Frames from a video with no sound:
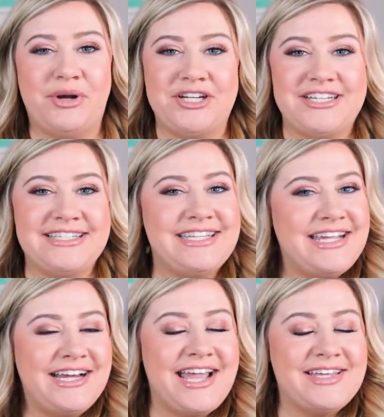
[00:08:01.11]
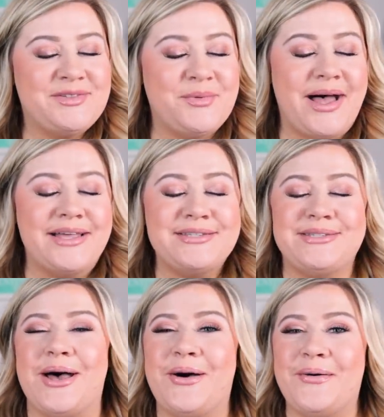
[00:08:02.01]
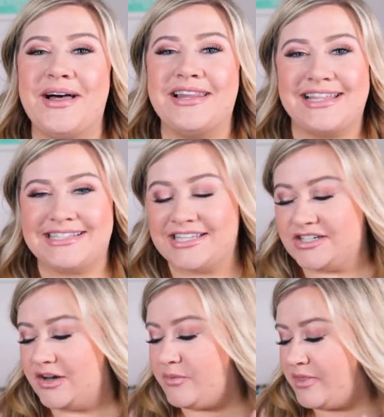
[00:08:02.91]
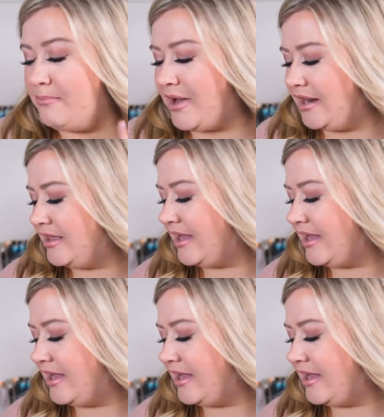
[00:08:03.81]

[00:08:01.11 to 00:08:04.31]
I purchased here as well. So let's get started with body